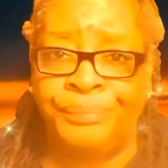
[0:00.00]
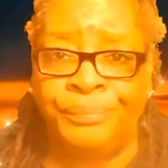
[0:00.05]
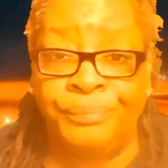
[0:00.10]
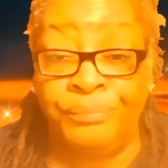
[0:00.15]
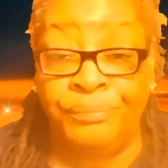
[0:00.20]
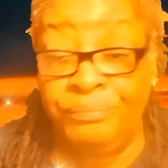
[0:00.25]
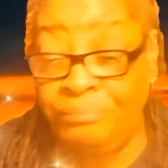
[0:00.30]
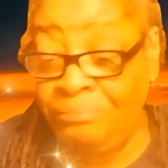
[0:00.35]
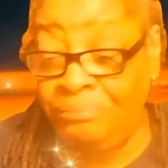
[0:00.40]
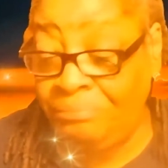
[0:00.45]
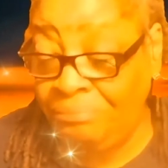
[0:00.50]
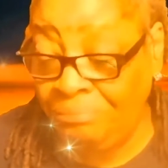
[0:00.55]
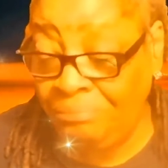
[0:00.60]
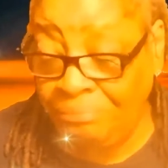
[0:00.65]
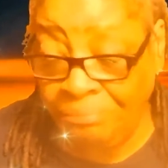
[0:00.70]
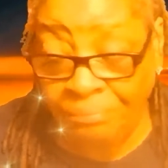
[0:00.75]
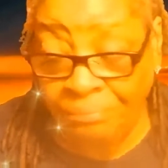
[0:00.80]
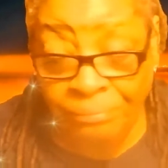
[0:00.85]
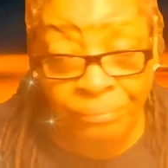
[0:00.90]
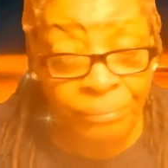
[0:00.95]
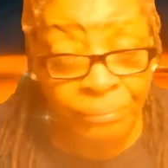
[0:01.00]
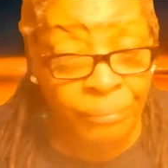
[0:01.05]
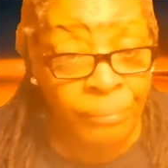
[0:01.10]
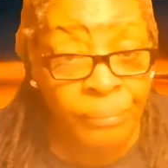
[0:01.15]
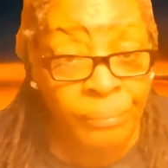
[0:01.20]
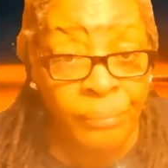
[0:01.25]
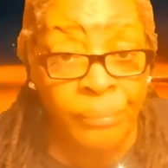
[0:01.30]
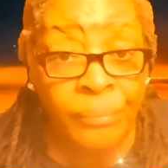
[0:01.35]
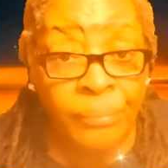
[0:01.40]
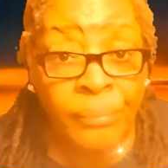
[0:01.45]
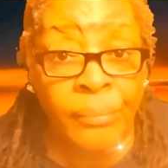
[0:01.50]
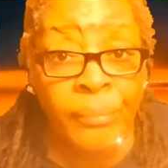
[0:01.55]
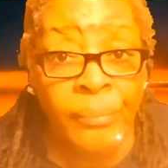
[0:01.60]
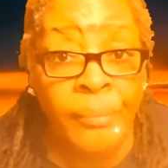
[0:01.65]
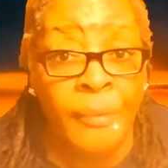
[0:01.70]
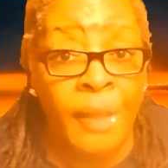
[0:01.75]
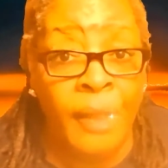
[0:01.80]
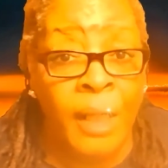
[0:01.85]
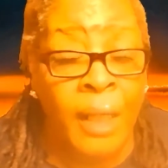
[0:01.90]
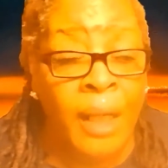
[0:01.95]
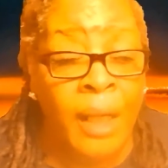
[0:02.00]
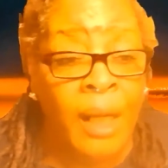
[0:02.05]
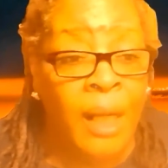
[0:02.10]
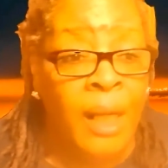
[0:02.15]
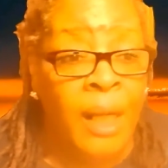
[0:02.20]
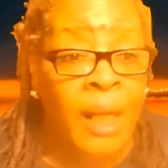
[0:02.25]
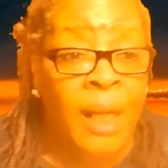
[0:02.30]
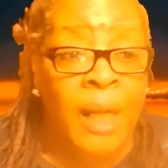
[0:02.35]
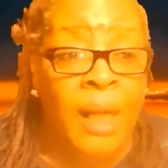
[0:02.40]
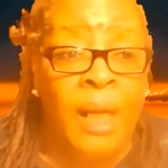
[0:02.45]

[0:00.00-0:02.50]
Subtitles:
(silence)